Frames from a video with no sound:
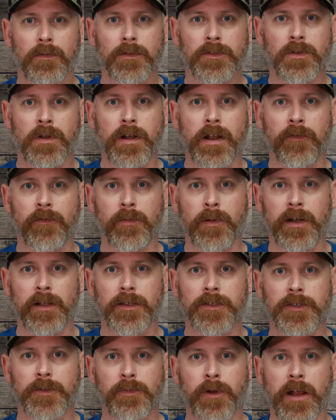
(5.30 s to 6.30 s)
What's going on, everybody?
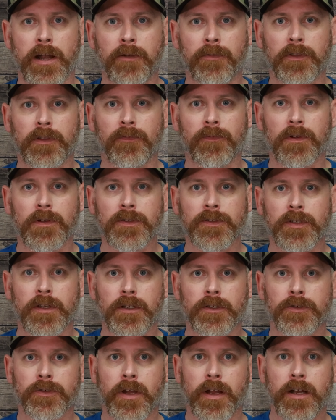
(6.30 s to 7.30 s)
This is Brandon with the
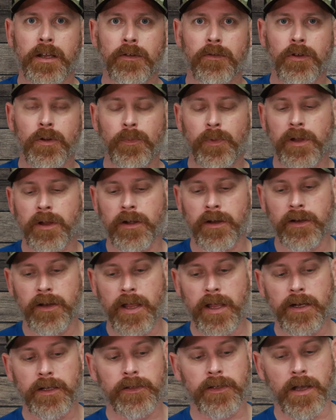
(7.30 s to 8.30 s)
Volsung Training Group, here
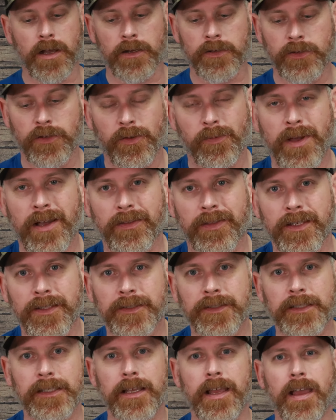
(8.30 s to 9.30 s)
today to talk to you about the
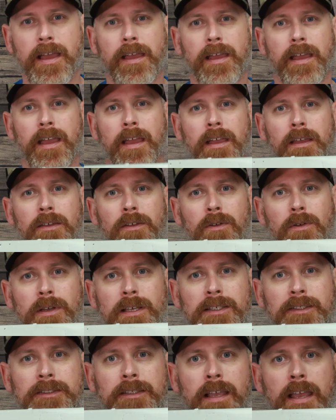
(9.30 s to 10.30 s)
CAA
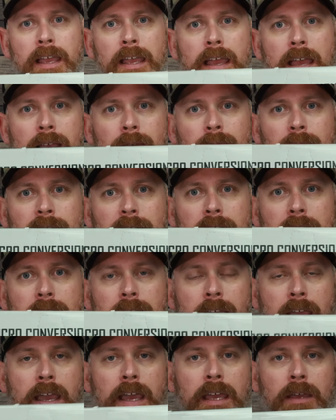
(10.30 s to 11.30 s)
USA
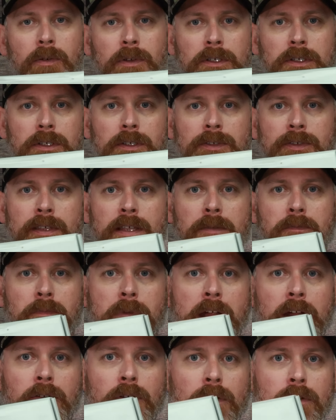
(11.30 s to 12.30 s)
MCK, which is the
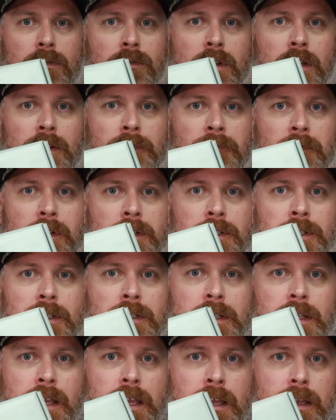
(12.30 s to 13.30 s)
micro
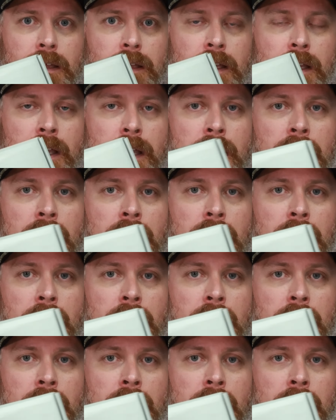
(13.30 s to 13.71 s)
conversion kit.